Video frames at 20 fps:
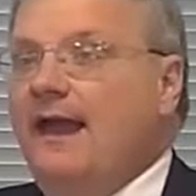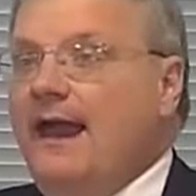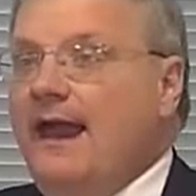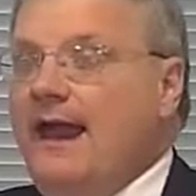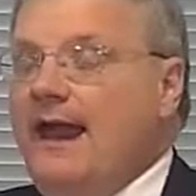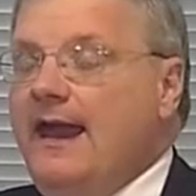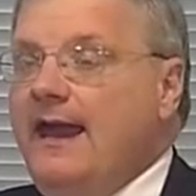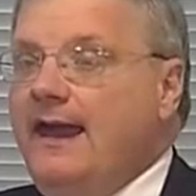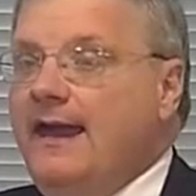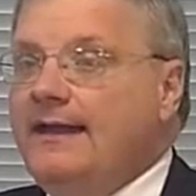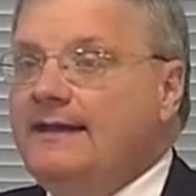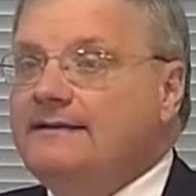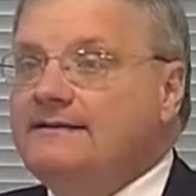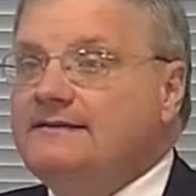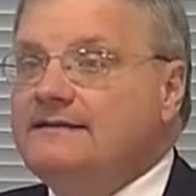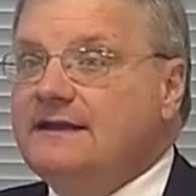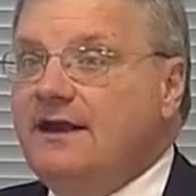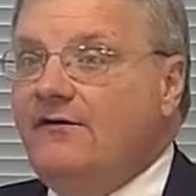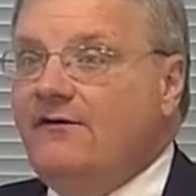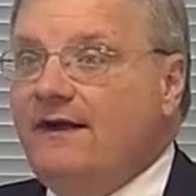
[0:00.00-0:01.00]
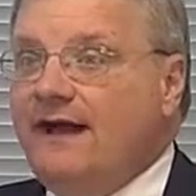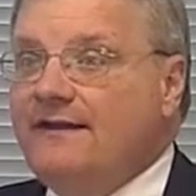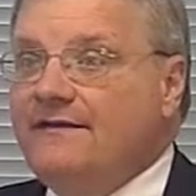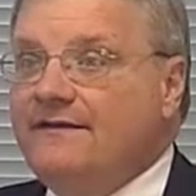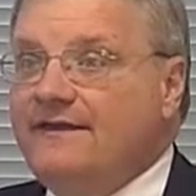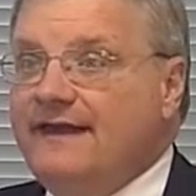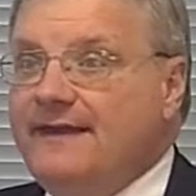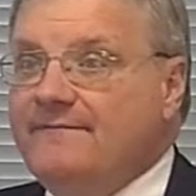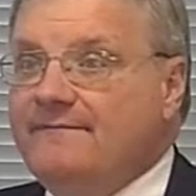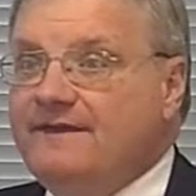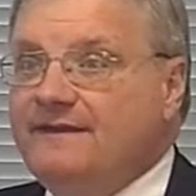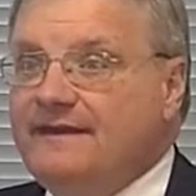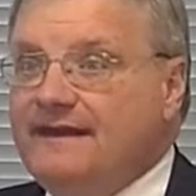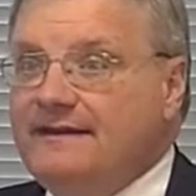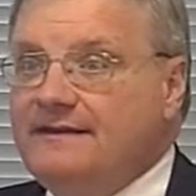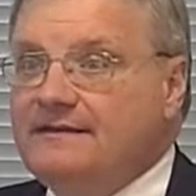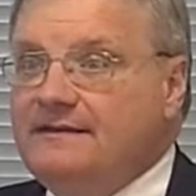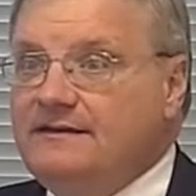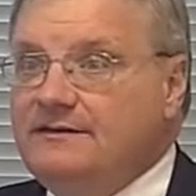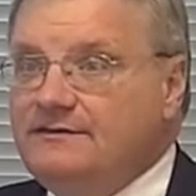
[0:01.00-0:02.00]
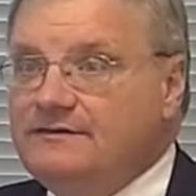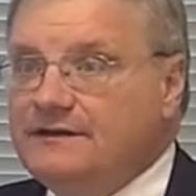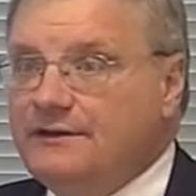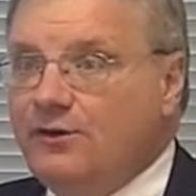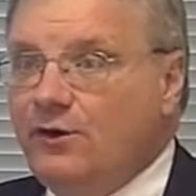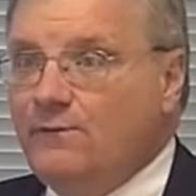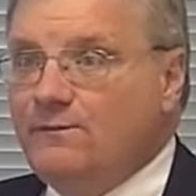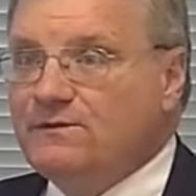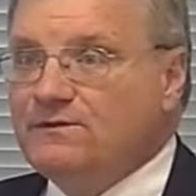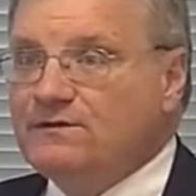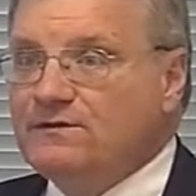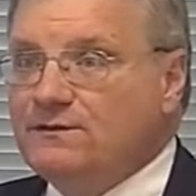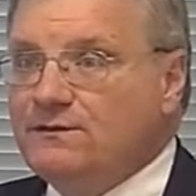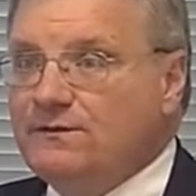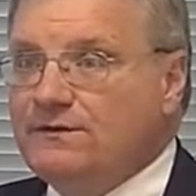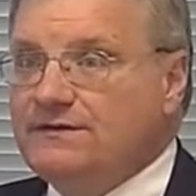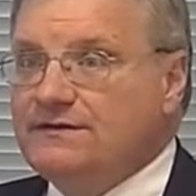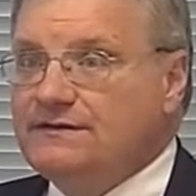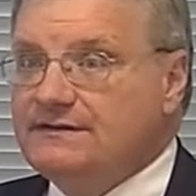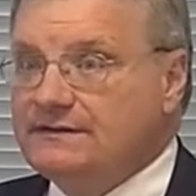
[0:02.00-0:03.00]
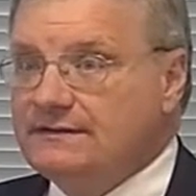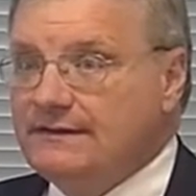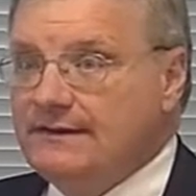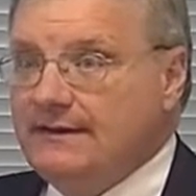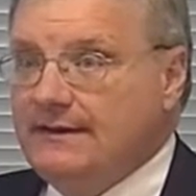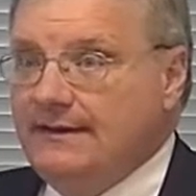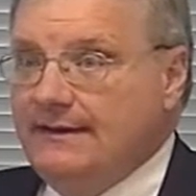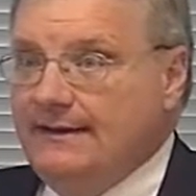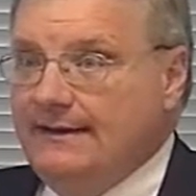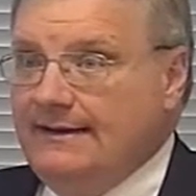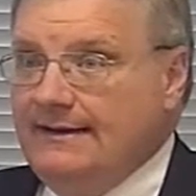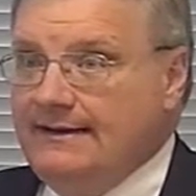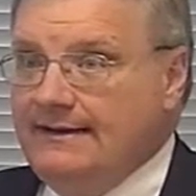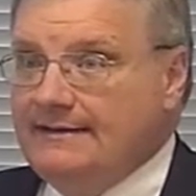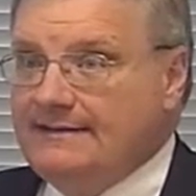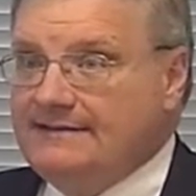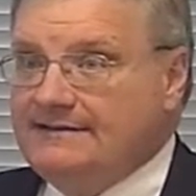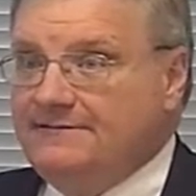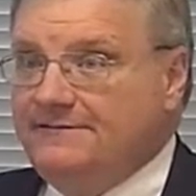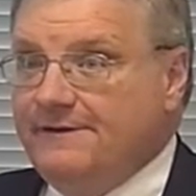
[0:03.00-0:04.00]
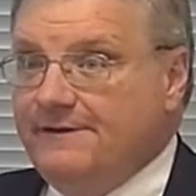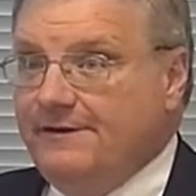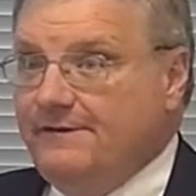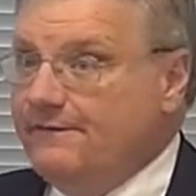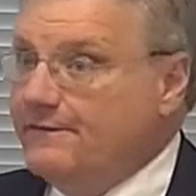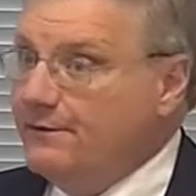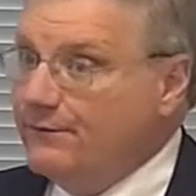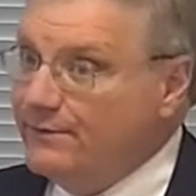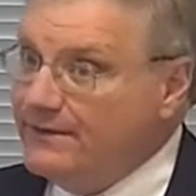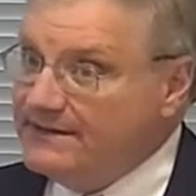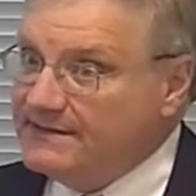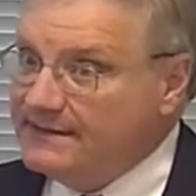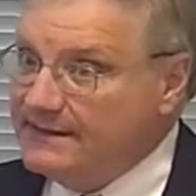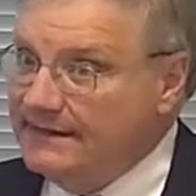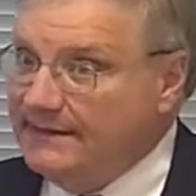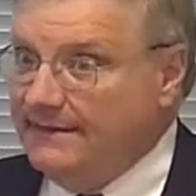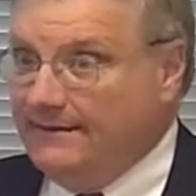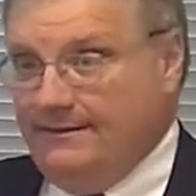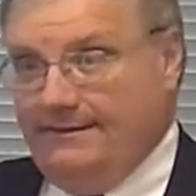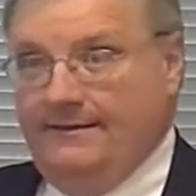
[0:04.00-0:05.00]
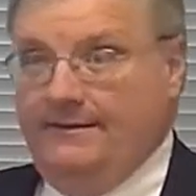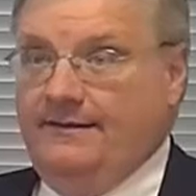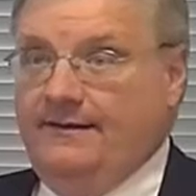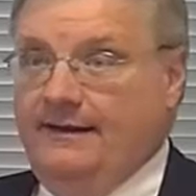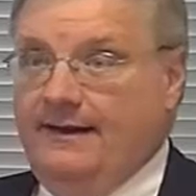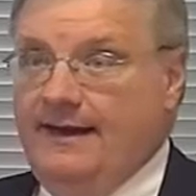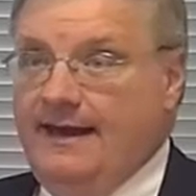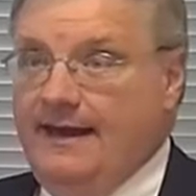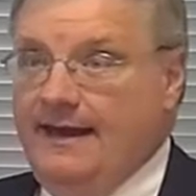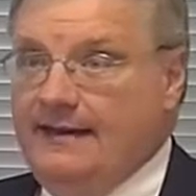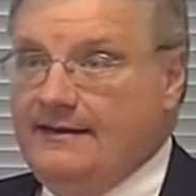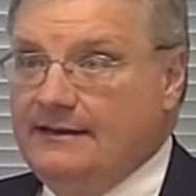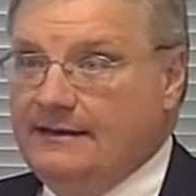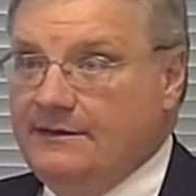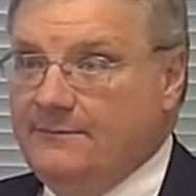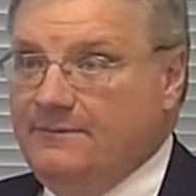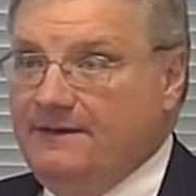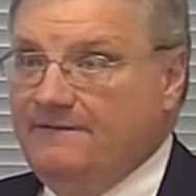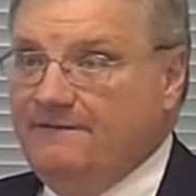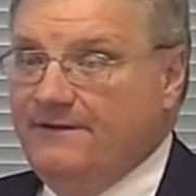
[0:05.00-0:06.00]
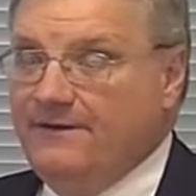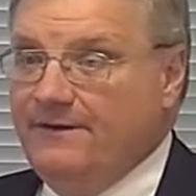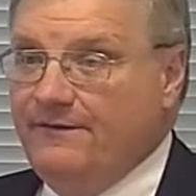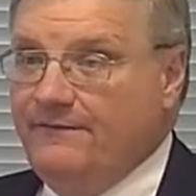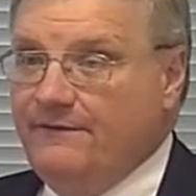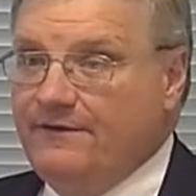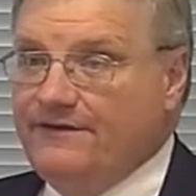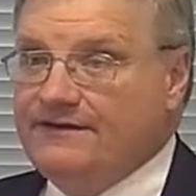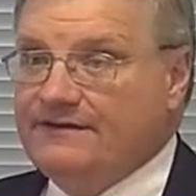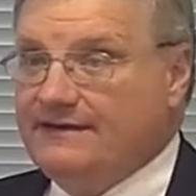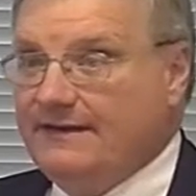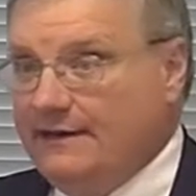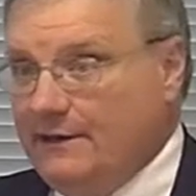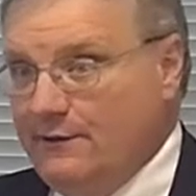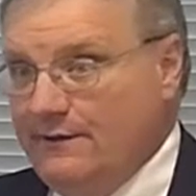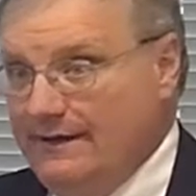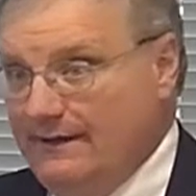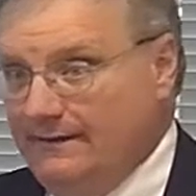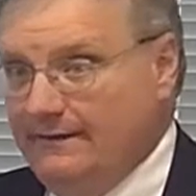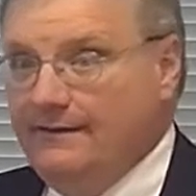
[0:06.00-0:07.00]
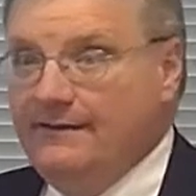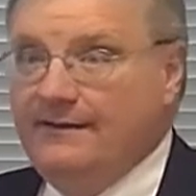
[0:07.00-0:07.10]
And a lot of them think using open source is very, very risky, and it could be very, very scary.